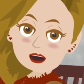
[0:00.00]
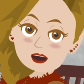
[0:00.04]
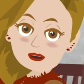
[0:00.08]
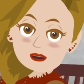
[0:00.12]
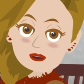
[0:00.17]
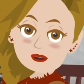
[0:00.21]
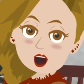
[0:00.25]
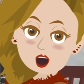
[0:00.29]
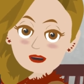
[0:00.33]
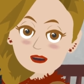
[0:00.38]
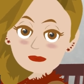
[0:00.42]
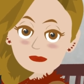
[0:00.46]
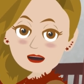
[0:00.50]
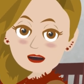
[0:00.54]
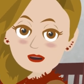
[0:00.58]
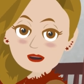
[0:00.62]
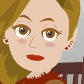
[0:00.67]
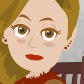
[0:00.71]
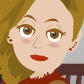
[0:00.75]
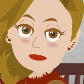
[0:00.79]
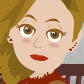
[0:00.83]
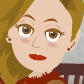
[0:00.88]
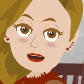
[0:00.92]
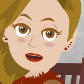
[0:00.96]
bit these
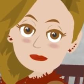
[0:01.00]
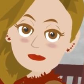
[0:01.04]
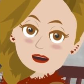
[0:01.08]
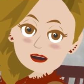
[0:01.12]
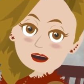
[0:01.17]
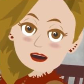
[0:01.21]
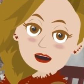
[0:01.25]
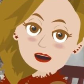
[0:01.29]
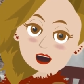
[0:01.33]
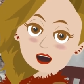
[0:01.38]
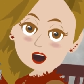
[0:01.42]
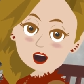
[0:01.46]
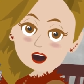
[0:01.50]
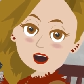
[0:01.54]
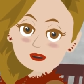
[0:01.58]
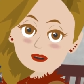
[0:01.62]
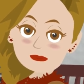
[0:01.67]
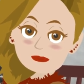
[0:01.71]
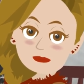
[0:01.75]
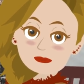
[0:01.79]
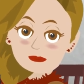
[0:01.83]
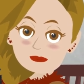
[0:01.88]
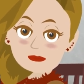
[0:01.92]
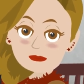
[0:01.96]
days, because there's a lot of
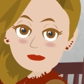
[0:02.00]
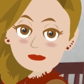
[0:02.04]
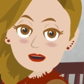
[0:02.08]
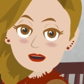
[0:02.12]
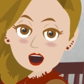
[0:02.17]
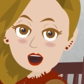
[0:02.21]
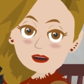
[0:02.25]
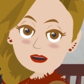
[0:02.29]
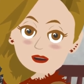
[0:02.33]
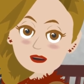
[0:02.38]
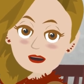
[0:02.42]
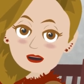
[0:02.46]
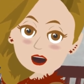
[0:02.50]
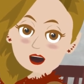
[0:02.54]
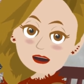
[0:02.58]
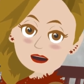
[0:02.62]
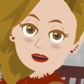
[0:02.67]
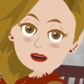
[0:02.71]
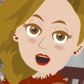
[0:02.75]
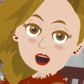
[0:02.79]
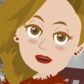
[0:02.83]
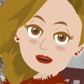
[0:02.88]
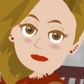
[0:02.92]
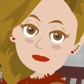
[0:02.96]
talk
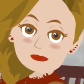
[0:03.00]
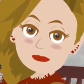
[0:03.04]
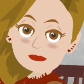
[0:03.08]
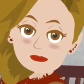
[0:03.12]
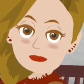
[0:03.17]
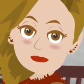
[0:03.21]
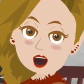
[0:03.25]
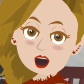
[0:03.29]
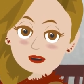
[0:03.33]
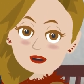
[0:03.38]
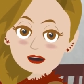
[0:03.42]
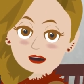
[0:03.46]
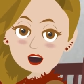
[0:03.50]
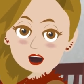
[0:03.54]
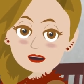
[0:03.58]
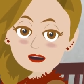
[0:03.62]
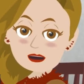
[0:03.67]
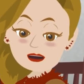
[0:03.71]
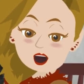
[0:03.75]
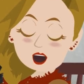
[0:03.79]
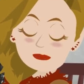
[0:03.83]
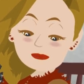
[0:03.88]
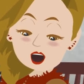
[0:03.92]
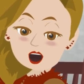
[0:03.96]
about what's the truth about
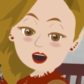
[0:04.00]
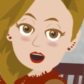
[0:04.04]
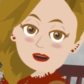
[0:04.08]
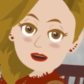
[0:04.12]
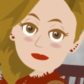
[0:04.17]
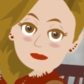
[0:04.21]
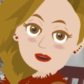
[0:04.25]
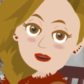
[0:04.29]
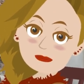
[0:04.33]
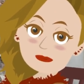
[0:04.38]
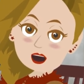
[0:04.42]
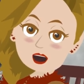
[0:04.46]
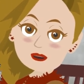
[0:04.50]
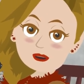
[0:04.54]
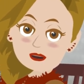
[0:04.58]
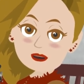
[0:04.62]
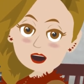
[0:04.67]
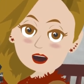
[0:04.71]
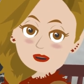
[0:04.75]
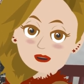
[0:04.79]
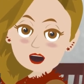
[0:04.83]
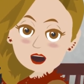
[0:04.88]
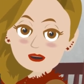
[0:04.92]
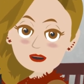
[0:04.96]
this and what's the truth
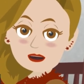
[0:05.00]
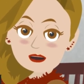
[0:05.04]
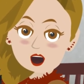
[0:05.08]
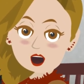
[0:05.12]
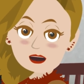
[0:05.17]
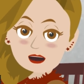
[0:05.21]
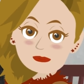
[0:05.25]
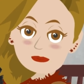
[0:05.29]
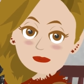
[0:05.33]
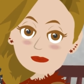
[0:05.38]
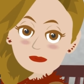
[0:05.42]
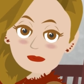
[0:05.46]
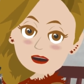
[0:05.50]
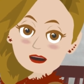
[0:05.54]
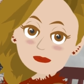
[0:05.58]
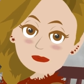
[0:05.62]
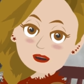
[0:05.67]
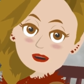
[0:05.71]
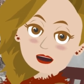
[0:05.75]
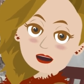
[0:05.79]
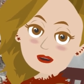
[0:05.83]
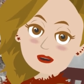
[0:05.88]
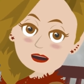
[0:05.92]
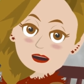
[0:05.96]
about this and what's the truth
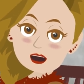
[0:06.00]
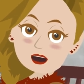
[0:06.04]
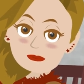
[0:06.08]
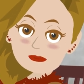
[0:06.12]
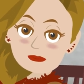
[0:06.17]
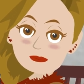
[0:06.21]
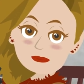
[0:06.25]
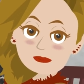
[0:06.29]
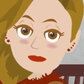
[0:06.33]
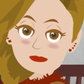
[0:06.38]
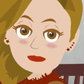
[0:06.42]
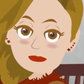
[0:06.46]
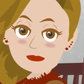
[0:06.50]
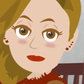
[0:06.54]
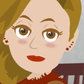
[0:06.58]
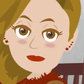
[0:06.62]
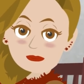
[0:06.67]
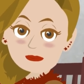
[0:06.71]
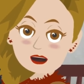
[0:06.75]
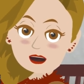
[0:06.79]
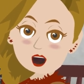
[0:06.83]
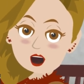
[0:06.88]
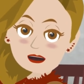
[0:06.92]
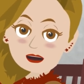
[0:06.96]
about this.
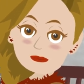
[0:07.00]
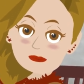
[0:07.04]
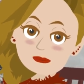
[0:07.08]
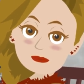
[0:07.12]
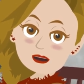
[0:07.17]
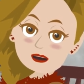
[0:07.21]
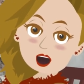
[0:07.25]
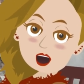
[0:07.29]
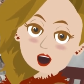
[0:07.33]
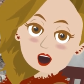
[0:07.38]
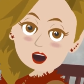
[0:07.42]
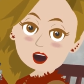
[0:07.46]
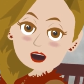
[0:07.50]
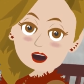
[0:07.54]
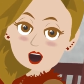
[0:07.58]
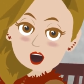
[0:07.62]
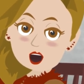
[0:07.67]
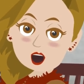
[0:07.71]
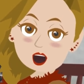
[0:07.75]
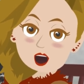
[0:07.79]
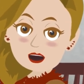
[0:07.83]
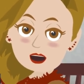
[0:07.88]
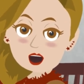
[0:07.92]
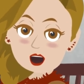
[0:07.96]
And what we
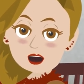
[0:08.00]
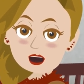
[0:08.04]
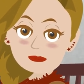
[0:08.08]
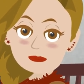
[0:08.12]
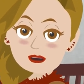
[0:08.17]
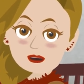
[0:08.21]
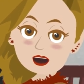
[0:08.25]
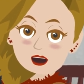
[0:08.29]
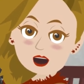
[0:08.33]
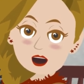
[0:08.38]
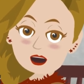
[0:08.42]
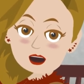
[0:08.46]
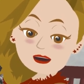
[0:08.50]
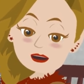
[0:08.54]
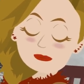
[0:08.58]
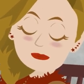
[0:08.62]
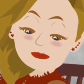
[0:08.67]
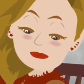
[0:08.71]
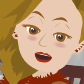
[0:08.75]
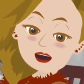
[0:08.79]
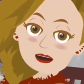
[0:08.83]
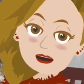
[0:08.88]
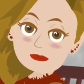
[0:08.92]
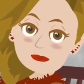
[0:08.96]
really want to say is
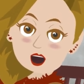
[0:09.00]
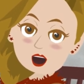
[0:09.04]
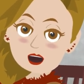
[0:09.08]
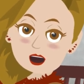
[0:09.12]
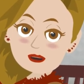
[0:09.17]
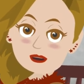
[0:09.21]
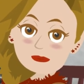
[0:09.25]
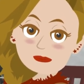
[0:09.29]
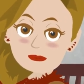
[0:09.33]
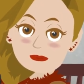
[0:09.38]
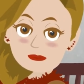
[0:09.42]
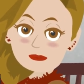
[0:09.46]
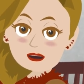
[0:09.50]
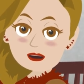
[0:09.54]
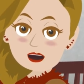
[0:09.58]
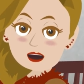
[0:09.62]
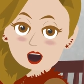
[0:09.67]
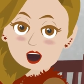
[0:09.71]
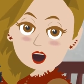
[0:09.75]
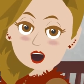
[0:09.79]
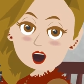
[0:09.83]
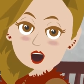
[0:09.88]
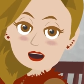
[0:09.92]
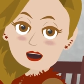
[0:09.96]
there's not
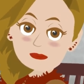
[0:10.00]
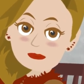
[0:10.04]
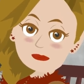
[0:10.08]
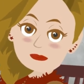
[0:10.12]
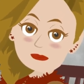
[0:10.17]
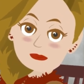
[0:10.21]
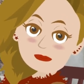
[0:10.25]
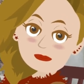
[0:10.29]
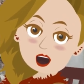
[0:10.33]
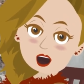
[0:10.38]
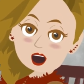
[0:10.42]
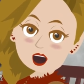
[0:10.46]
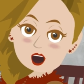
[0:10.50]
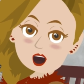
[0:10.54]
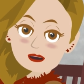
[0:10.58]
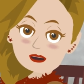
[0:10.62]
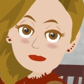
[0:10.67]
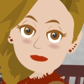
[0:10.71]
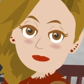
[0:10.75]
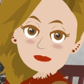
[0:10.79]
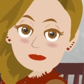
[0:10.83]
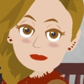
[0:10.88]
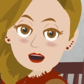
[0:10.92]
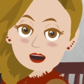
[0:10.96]
one
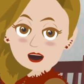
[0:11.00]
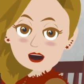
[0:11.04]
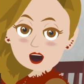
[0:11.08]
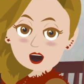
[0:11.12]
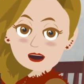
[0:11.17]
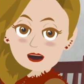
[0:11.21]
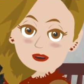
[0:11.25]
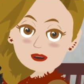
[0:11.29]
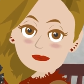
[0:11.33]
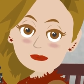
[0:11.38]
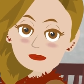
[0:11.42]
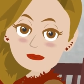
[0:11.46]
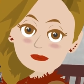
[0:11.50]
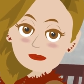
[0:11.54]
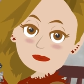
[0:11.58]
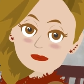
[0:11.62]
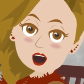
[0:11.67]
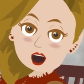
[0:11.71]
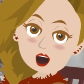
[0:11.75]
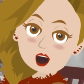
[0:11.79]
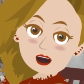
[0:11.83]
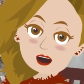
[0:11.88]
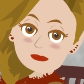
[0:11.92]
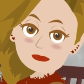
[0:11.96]
truth about
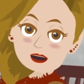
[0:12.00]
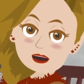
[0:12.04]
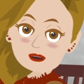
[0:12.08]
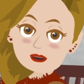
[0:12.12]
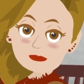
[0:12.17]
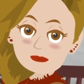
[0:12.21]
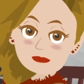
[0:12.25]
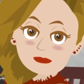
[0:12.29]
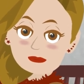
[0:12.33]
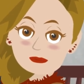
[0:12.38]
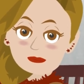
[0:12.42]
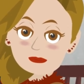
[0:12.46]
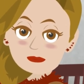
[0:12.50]
anything.